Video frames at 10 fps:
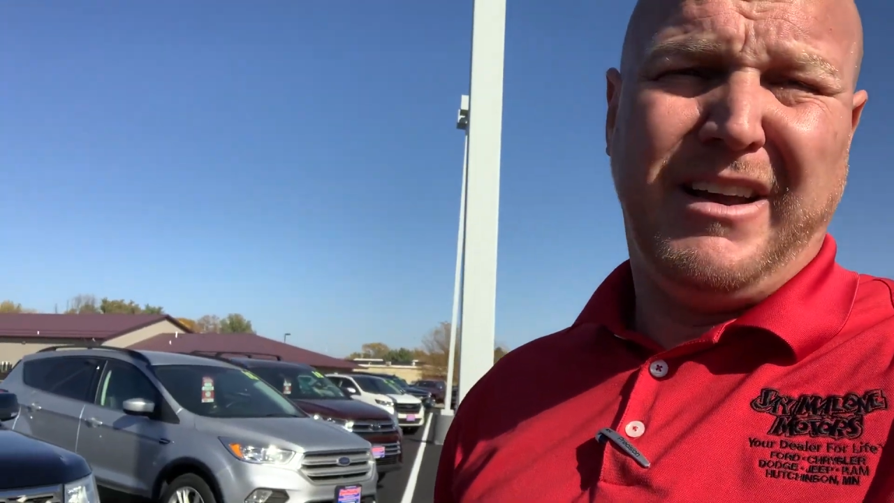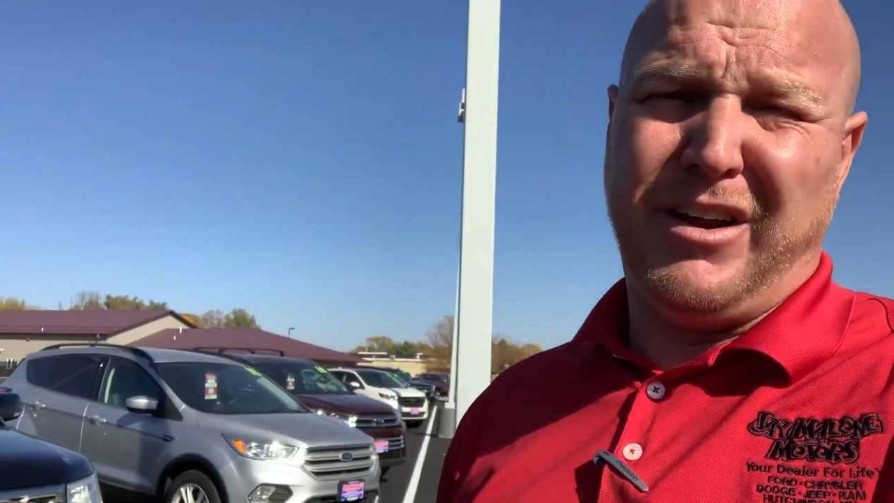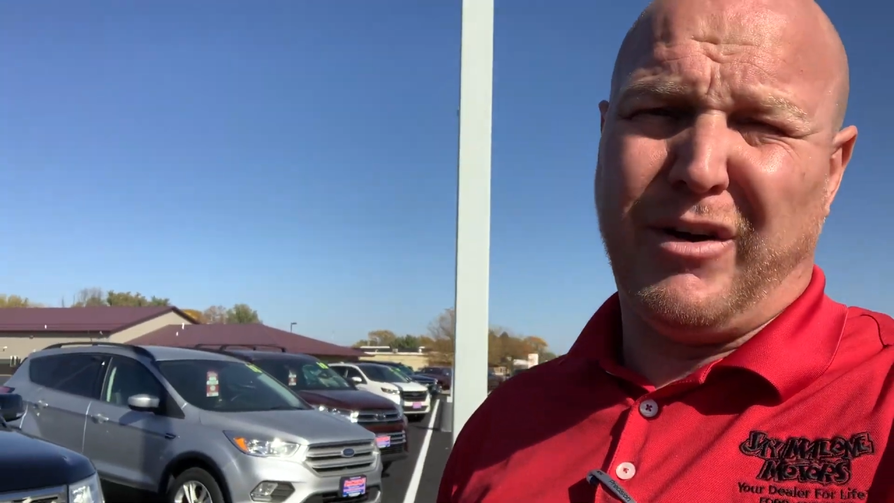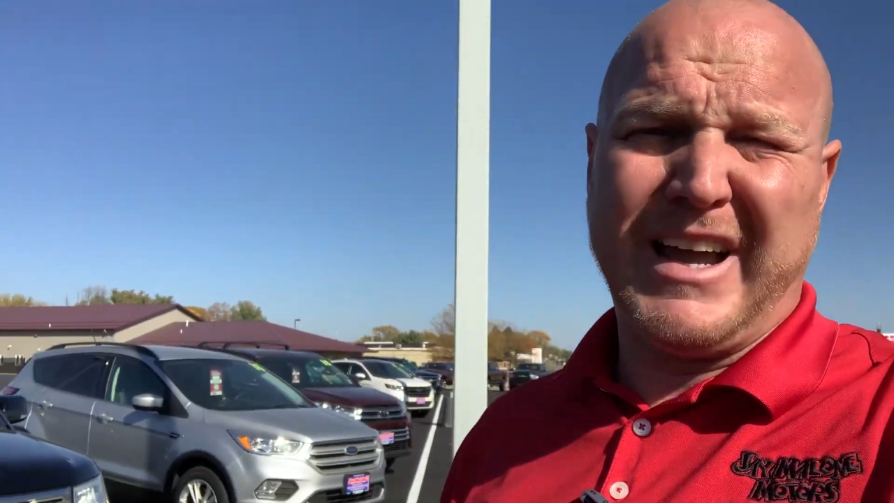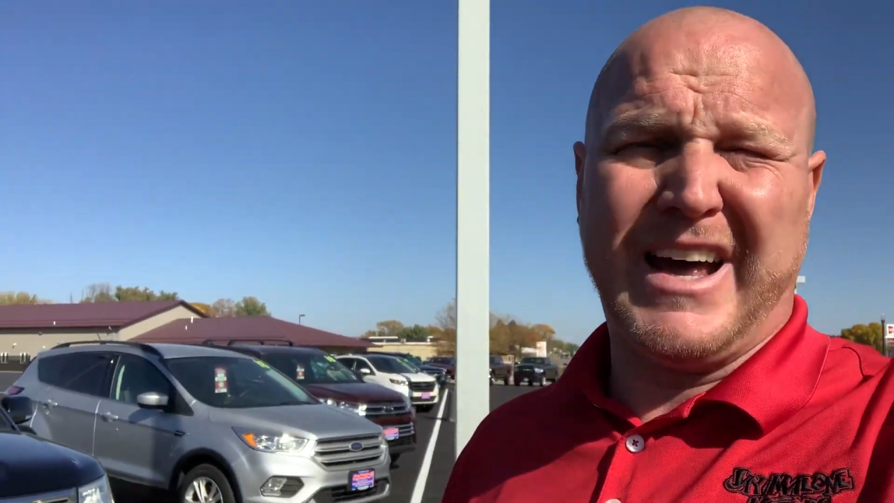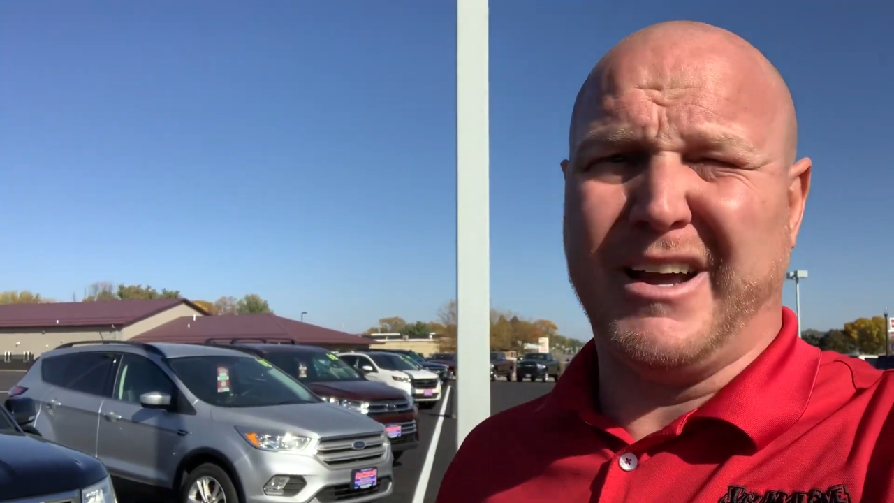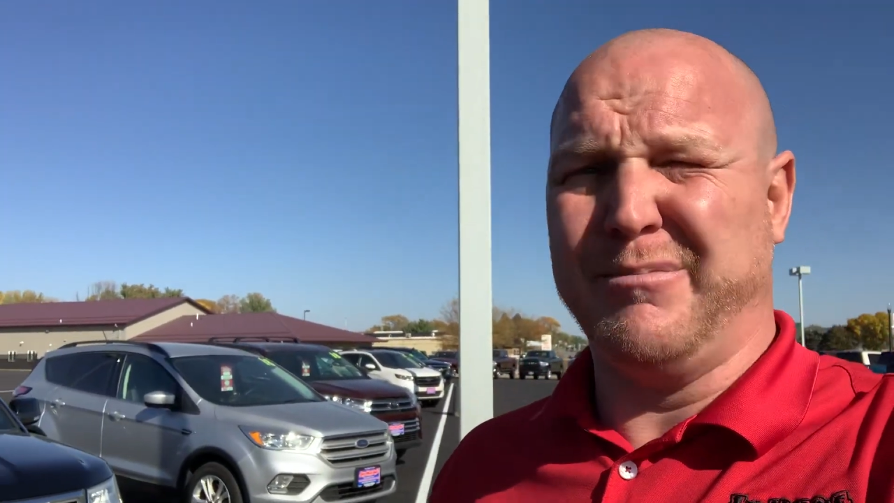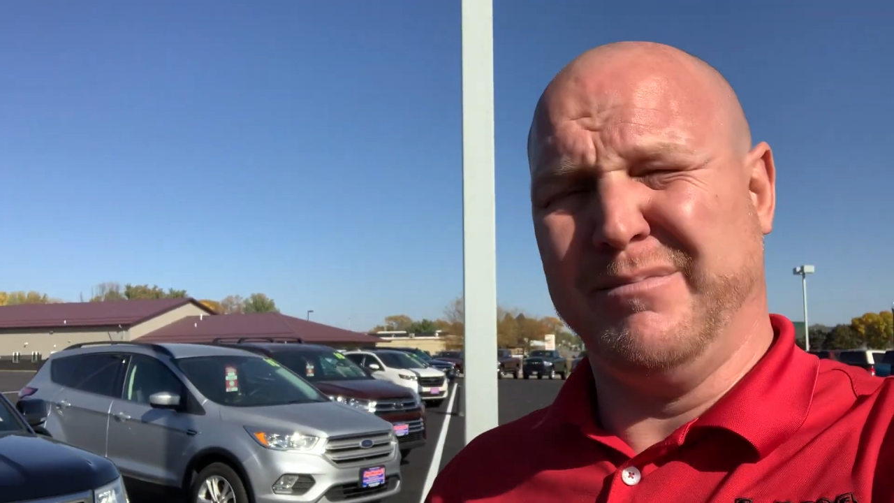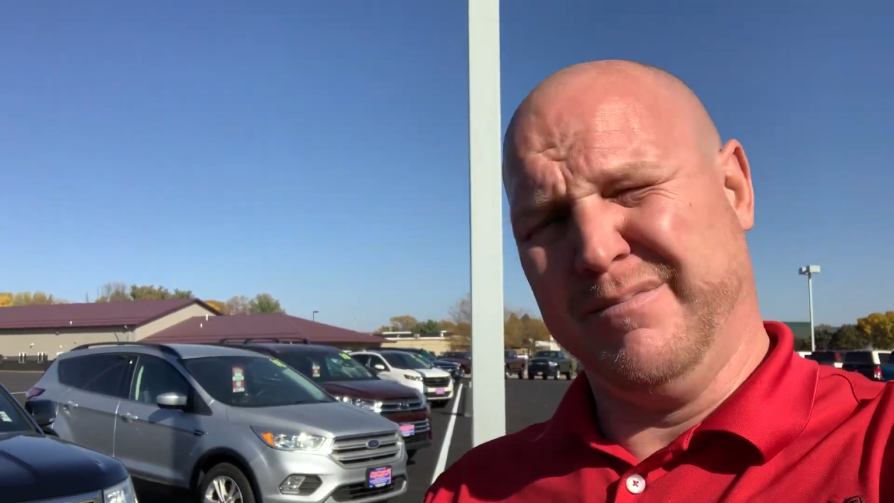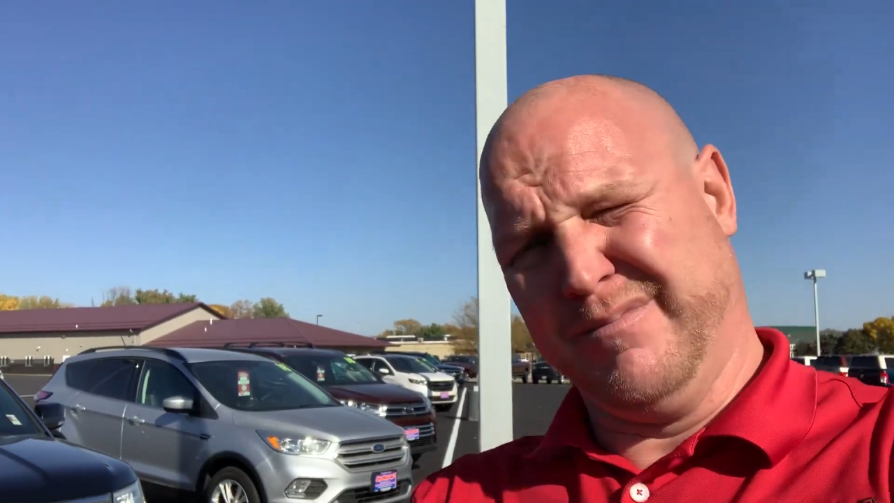You know, I got a
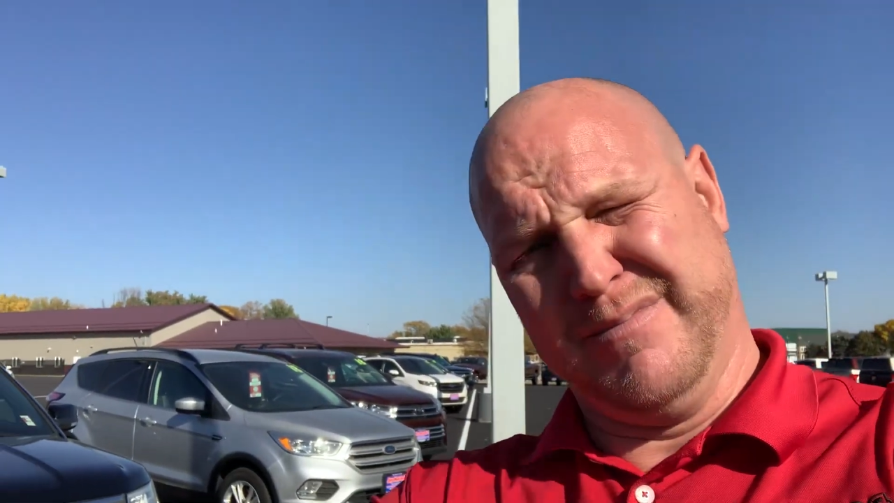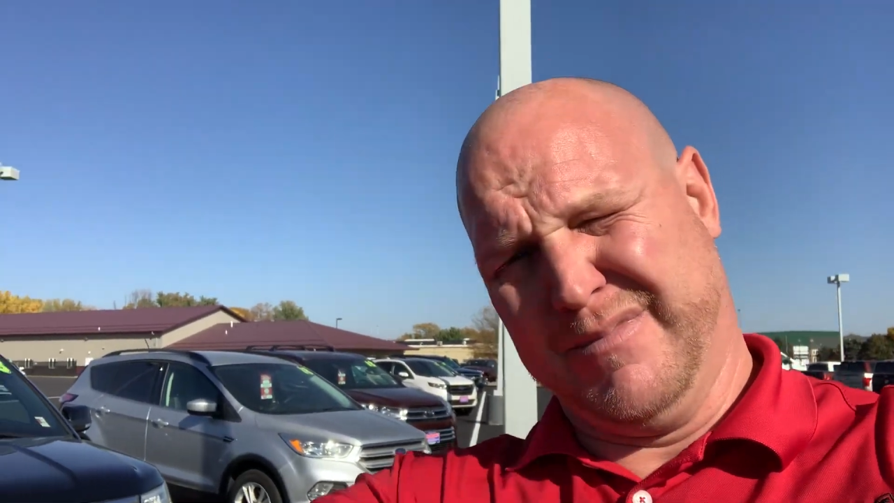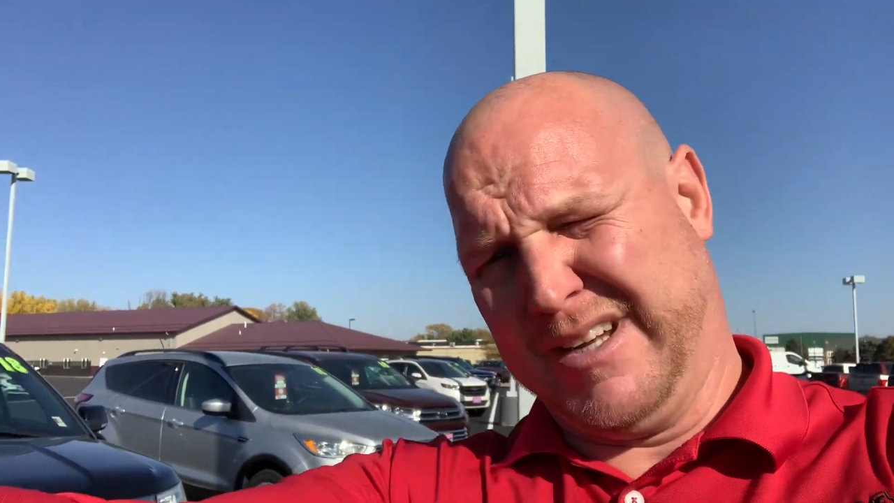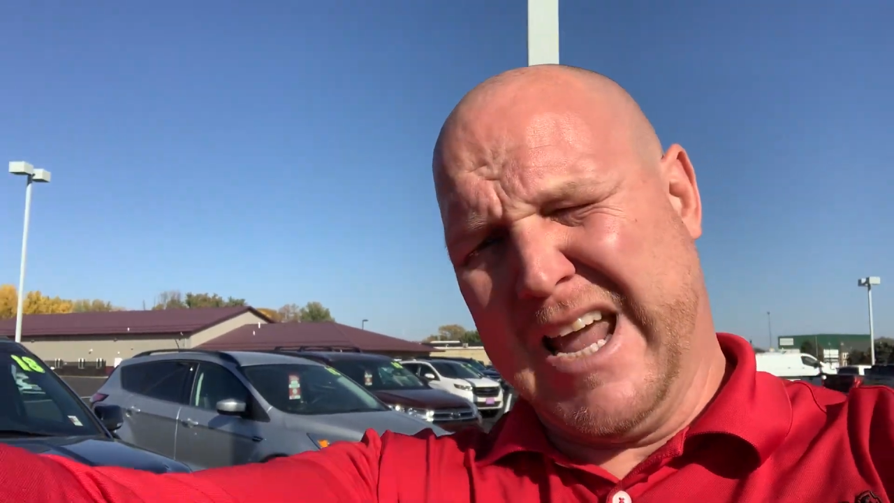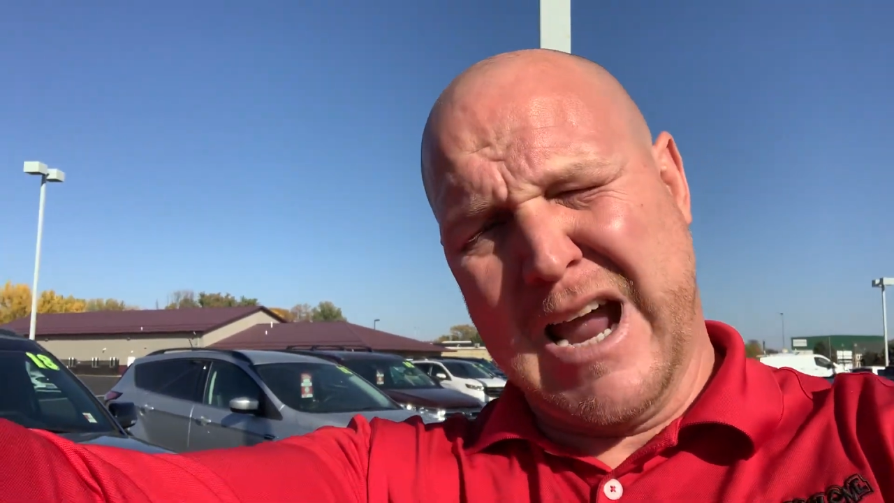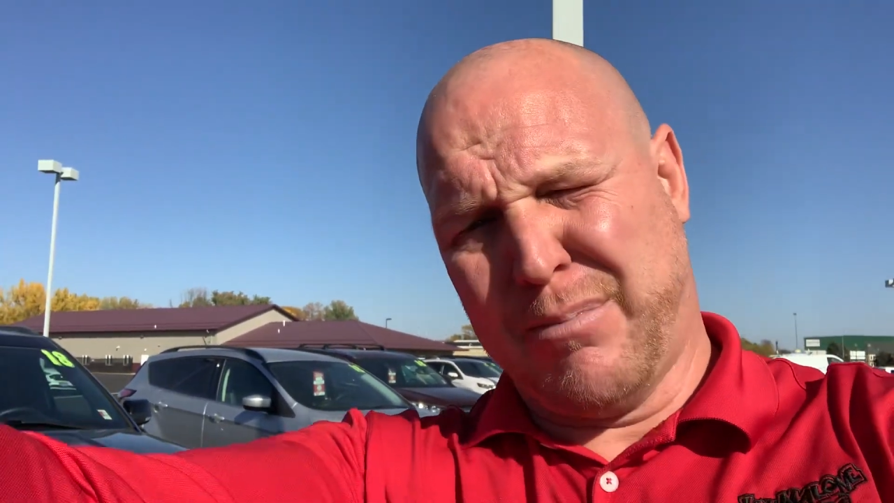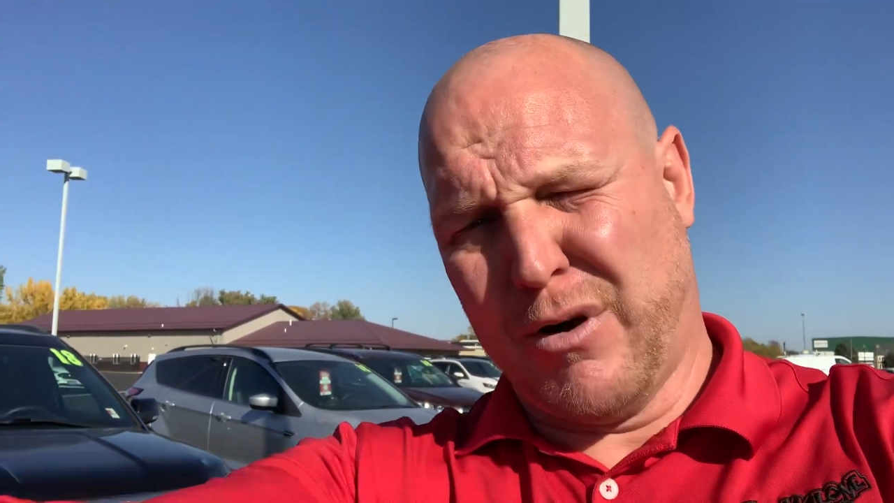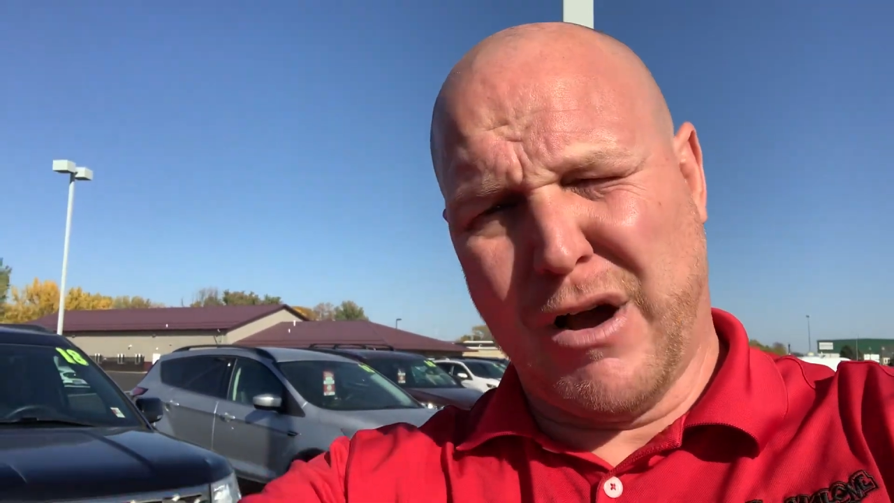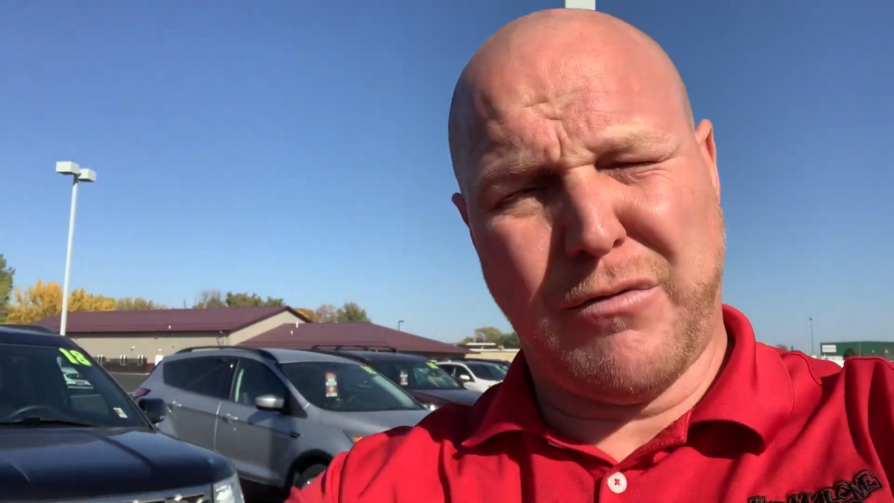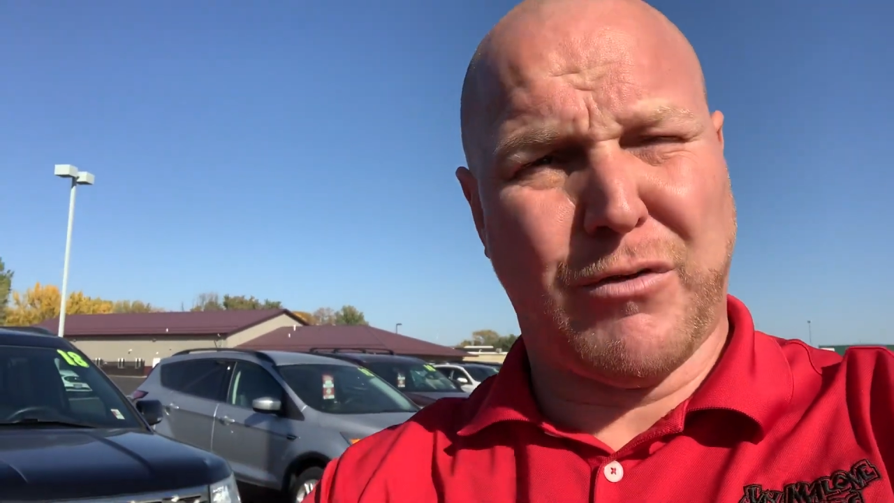camper
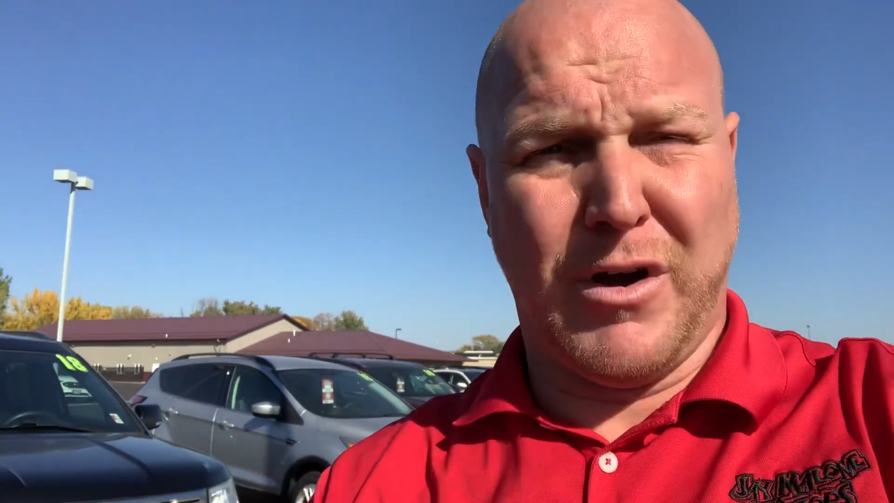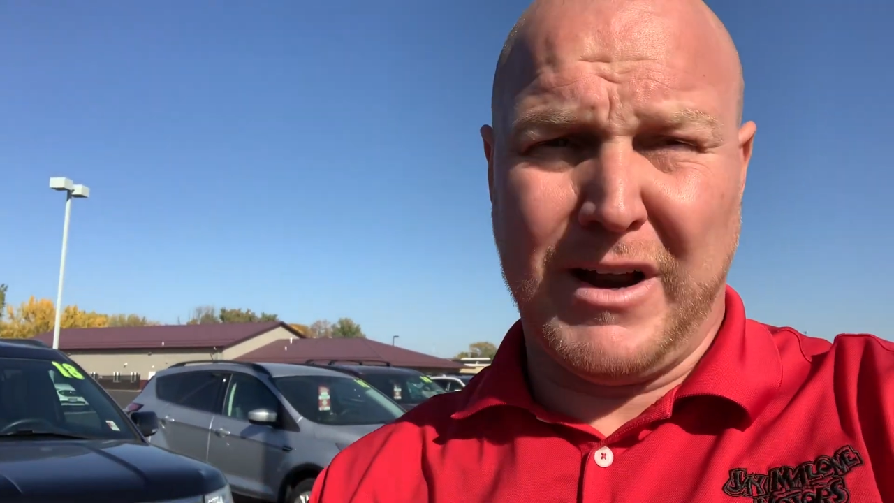out front.